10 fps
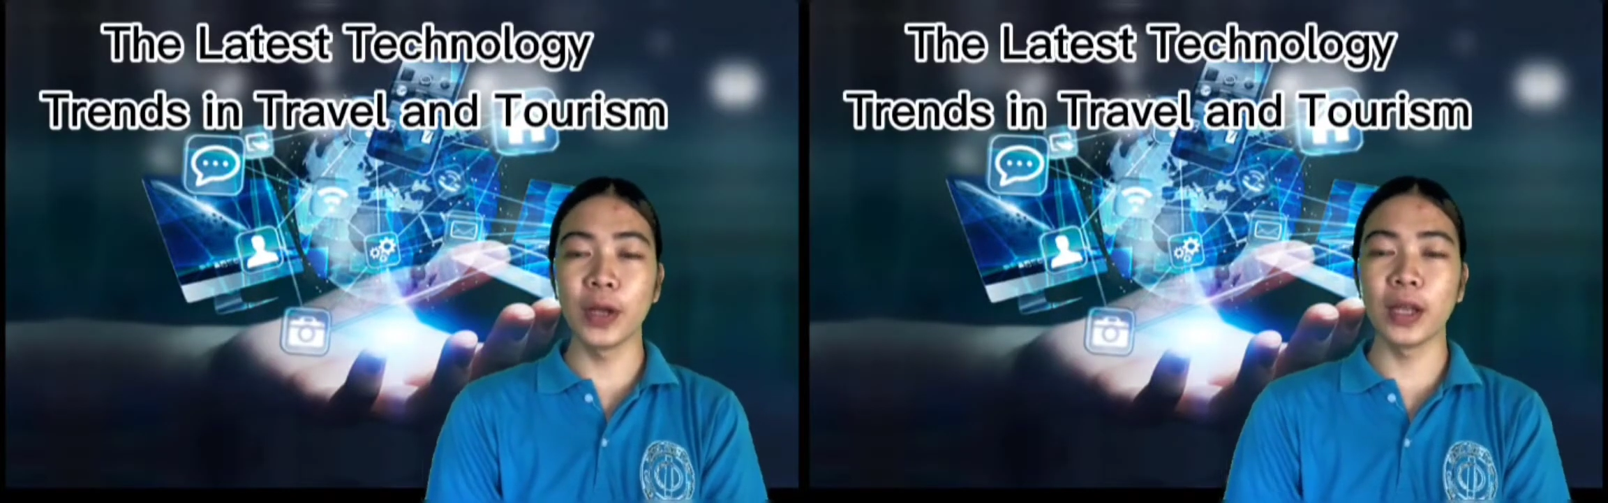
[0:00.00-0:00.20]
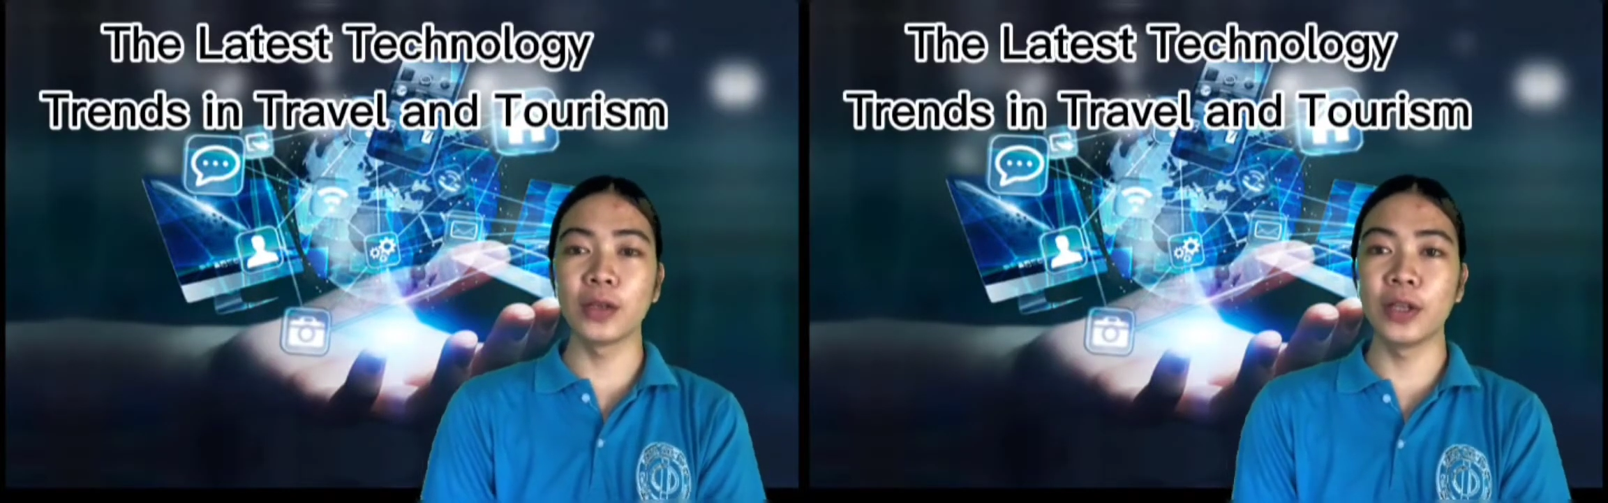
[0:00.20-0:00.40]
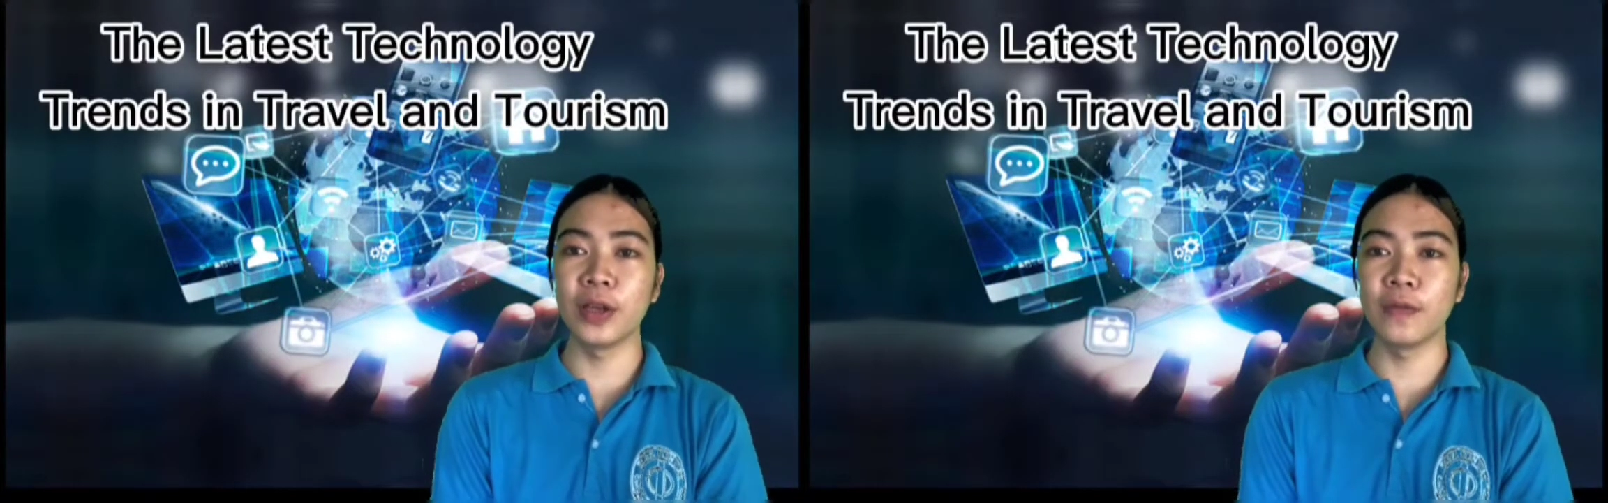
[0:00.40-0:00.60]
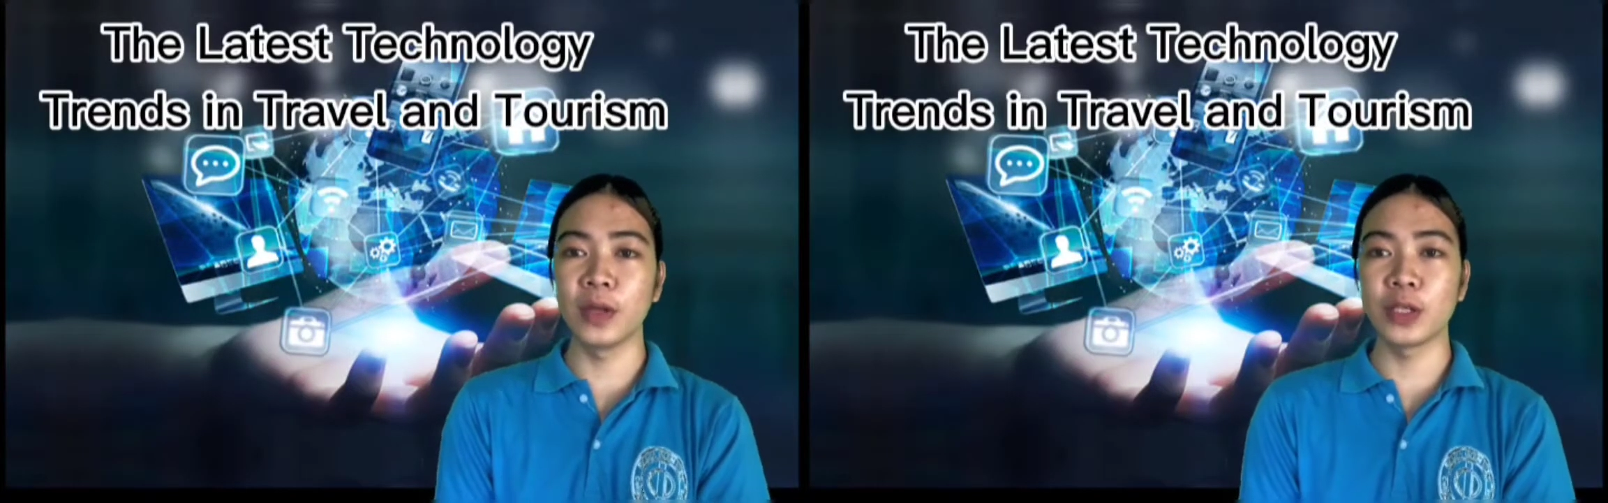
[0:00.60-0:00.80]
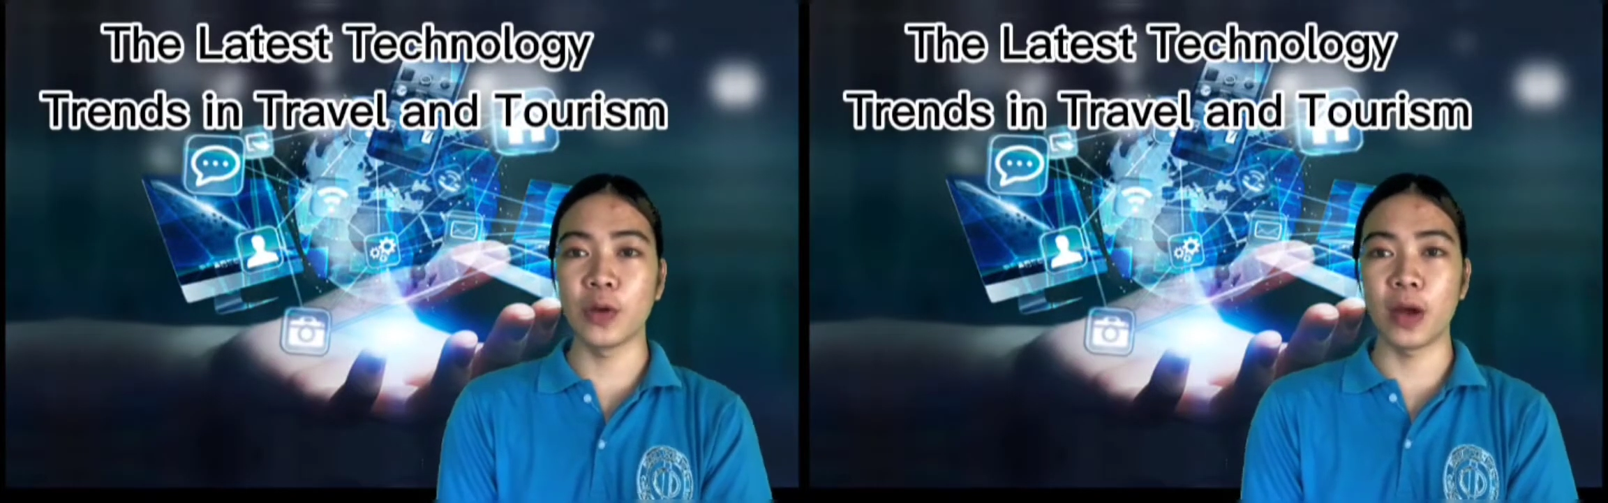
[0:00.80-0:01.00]
and good
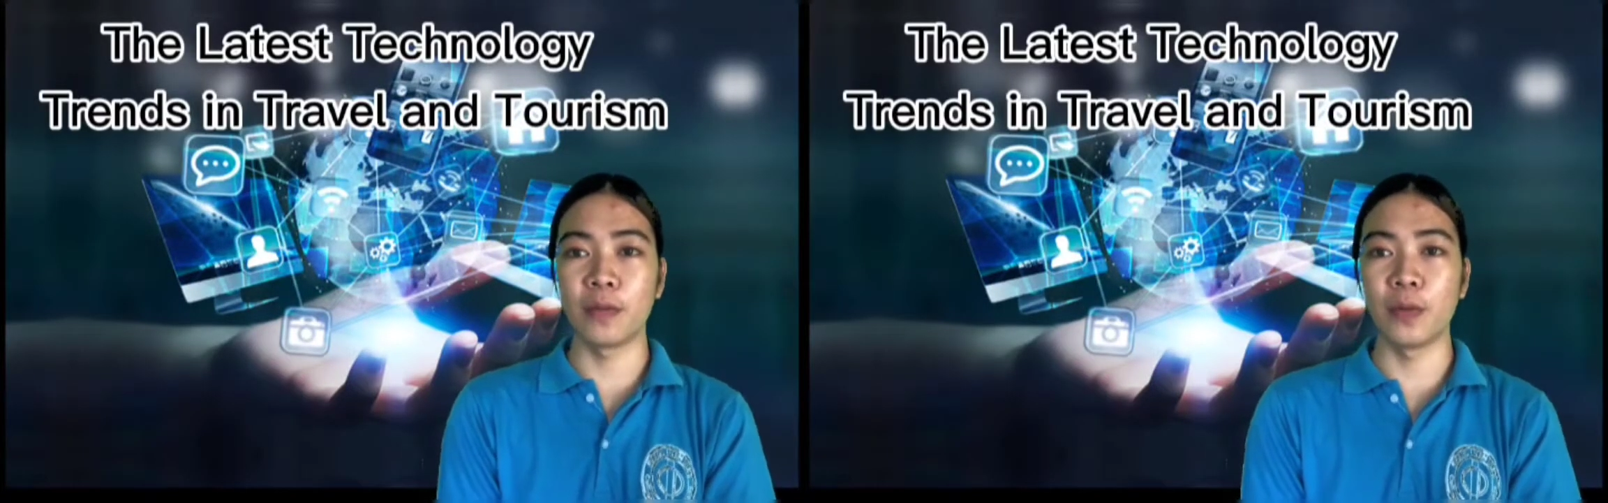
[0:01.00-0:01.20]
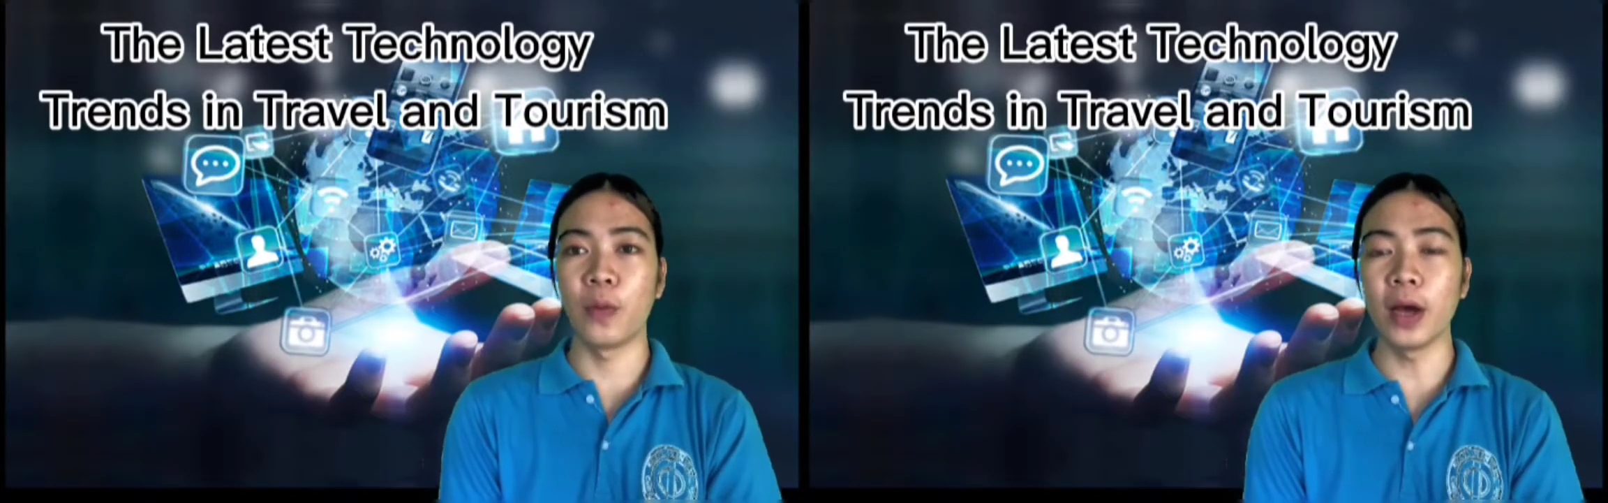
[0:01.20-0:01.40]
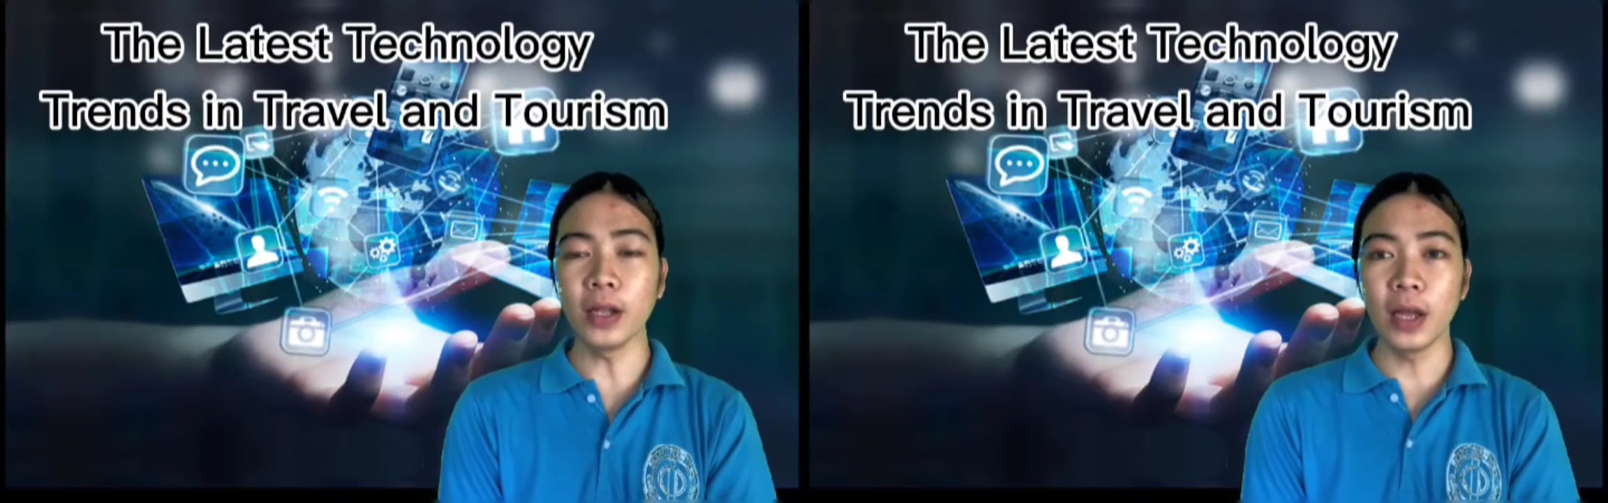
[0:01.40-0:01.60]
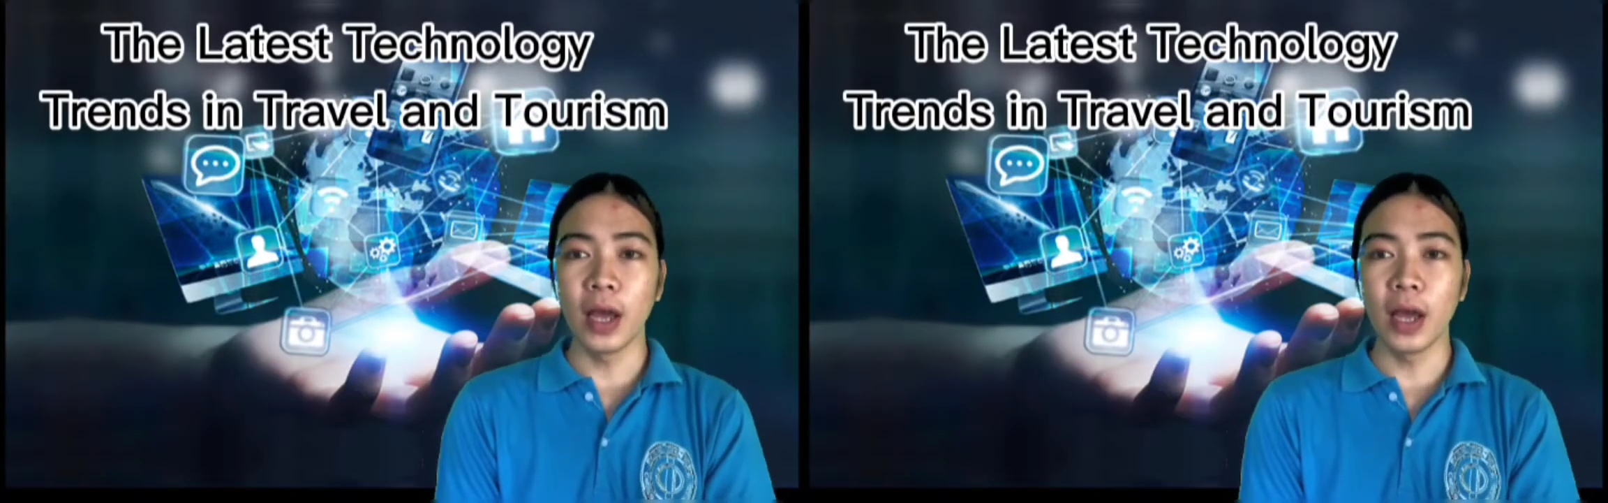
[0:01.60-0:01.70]
evening to everyone.